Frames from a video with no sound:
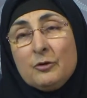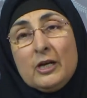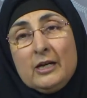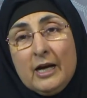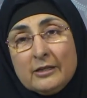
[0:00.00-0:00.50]
for
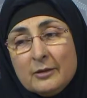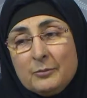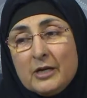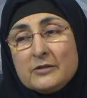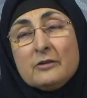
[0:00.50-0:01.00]
another
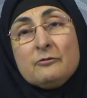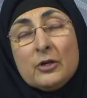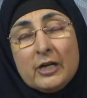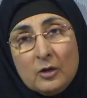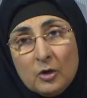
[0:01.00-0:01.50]
person
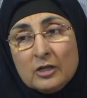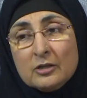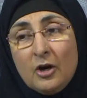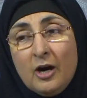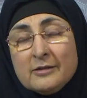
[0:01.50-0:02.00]
for a
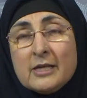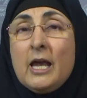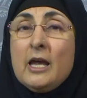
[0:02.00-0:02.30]
good cause,